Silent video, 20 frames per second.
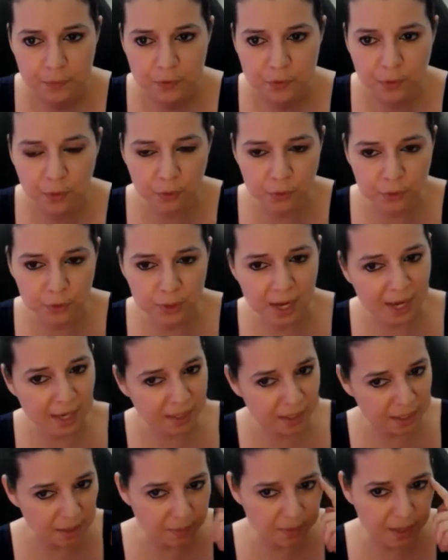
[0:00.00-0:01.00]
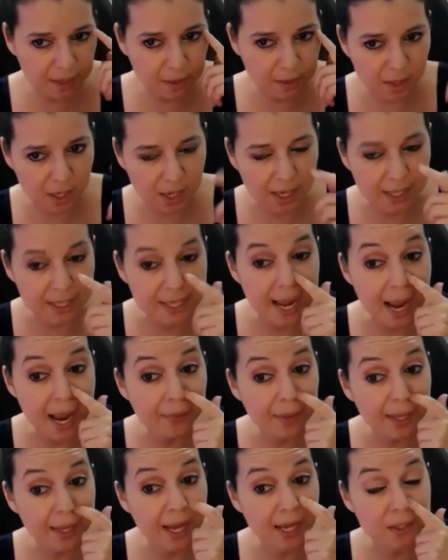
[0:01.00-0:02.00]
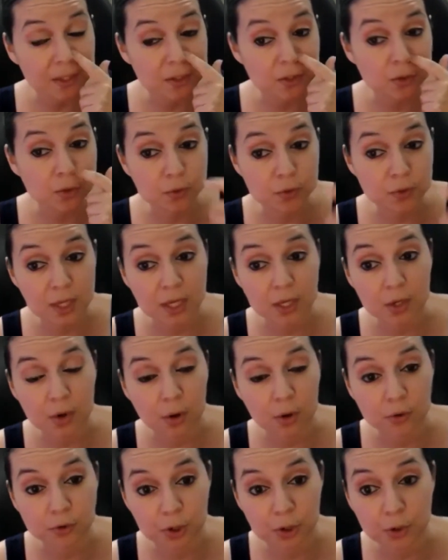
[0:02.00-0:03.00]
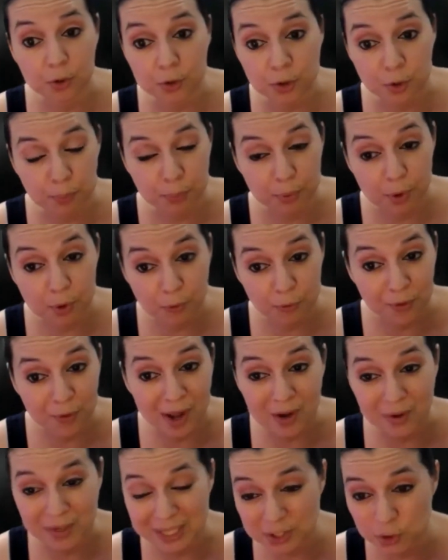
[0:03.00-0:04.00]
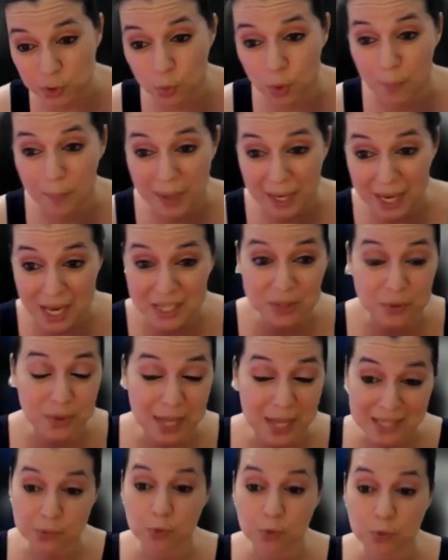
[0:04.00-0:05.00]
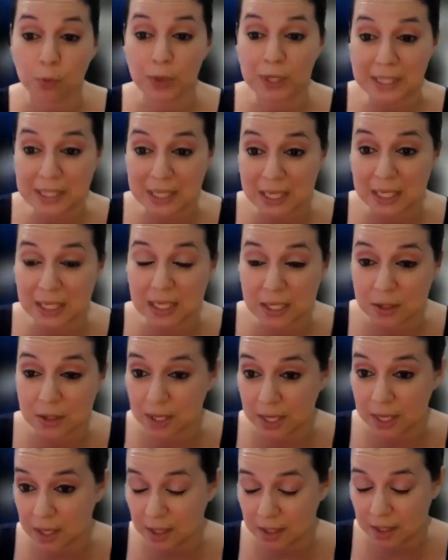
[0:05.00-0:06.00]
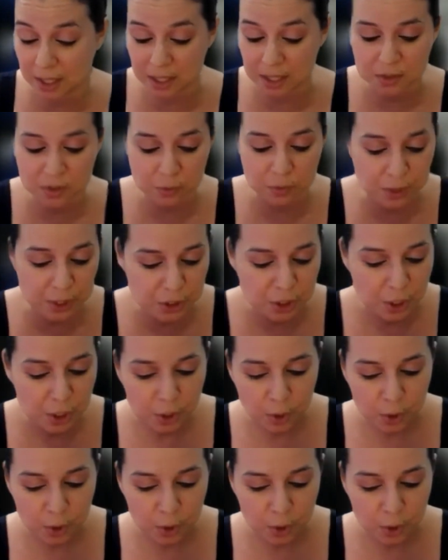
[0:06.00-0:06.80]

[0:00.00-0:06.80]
So you got to keep that in mind. Now they got this new thing called turn your profile into a page, and that's what we did here at Ace and Rich.